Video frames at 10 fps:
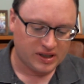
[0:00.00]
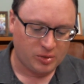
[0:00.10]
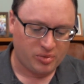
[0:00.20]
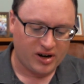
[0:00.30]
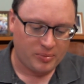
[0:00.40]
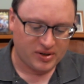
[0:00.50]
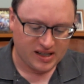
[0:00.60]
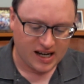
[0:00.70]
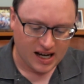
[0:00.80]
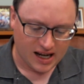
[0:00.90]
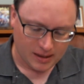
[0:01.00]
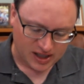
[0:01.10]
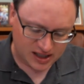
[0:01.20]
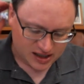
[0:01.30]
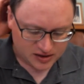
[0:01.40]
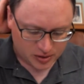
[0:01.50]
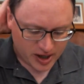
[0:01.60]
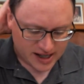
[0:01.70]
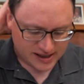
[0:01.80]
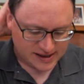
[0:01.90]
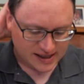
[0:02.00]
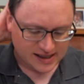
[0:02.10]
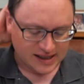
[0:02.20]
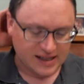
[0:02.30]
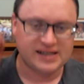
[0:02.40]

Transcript: at the proper time and in the right season